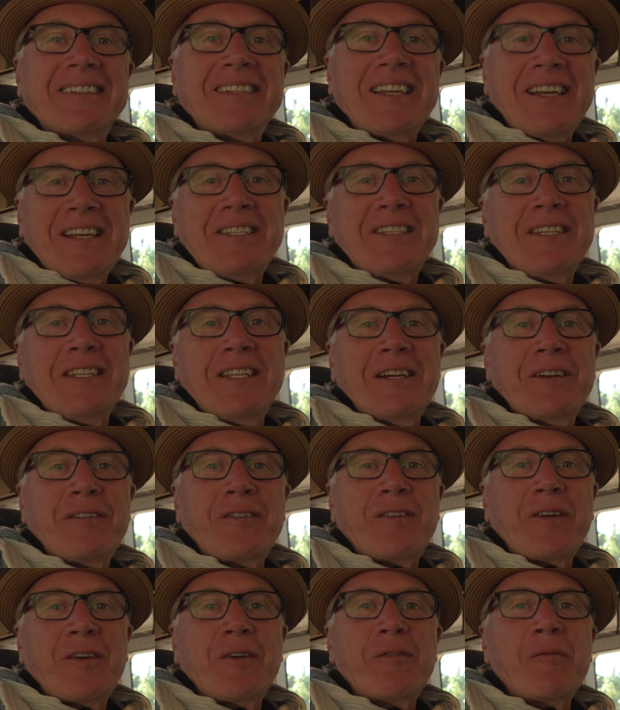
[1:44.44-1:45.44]
Dicey there
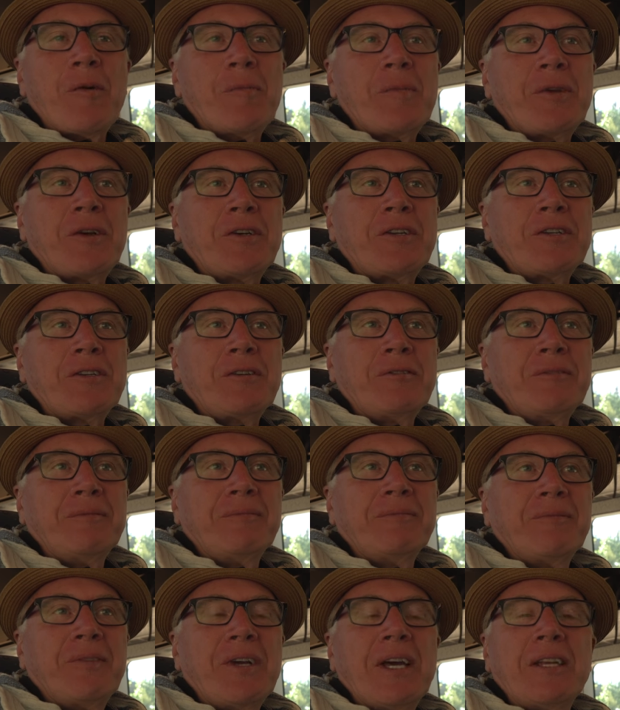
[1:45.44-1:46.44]
for a moment or two.
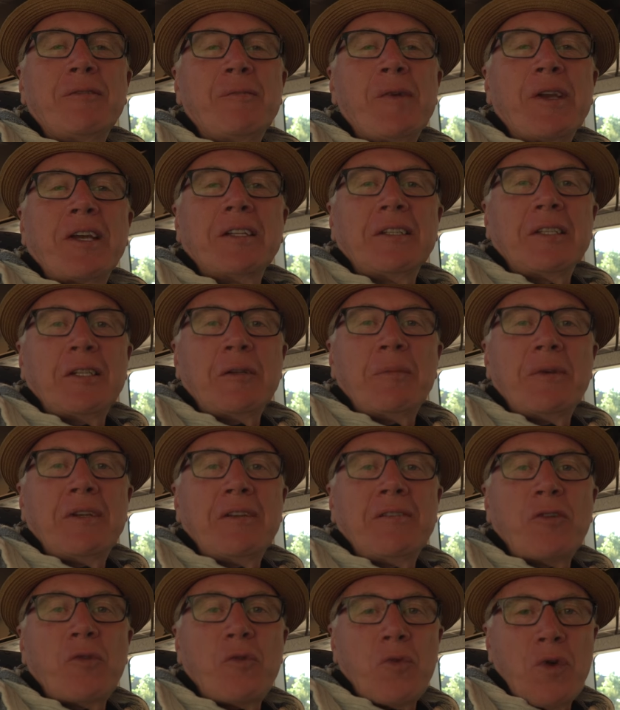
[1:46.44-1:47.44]
Had to make a little bit
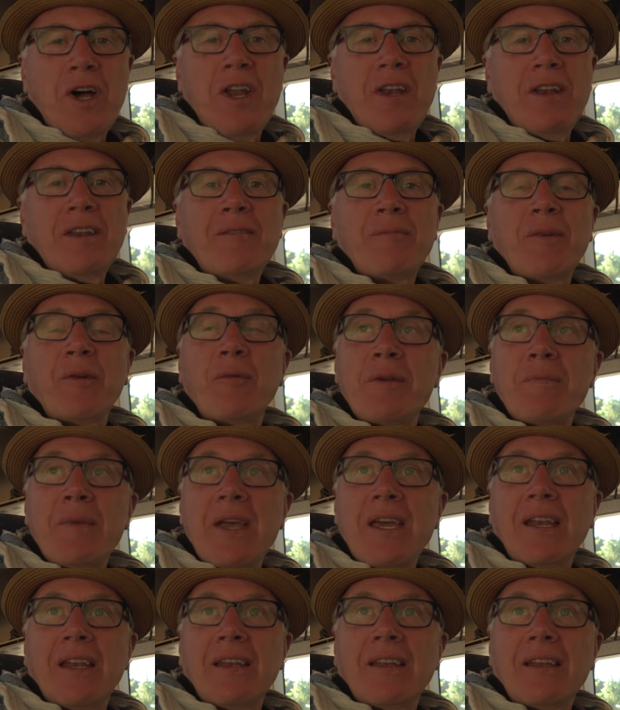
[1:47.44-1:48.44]
of a run, but we
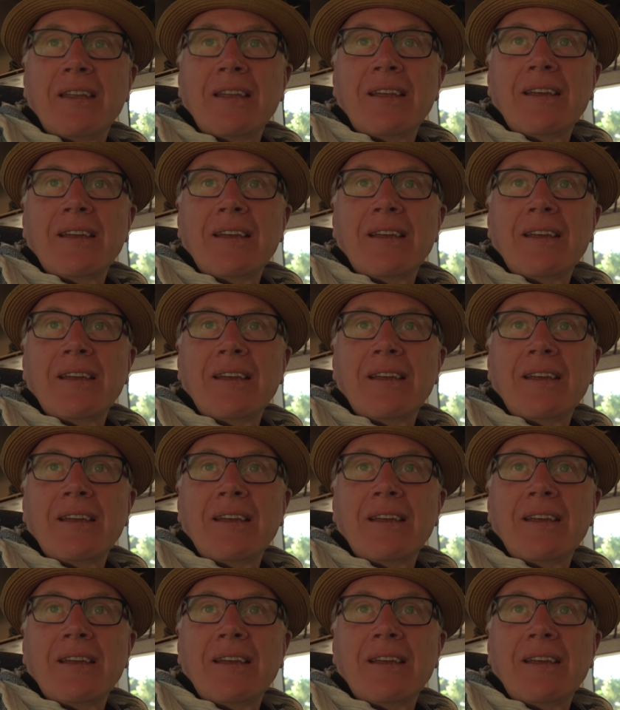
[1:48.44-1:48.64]
made it.